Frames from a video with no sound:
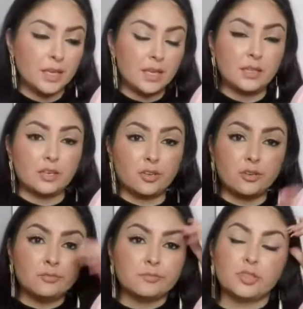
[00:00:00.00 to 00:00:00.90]
And then,
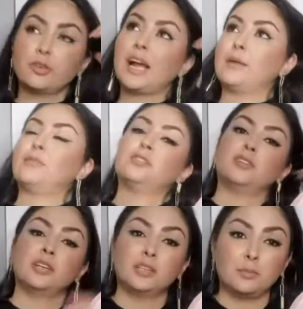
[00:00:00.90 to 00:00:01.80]
girl, your eyebrows
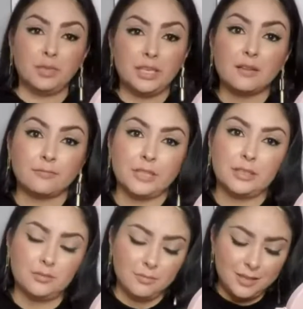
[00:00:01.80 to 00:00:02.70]
are going to be on fleek.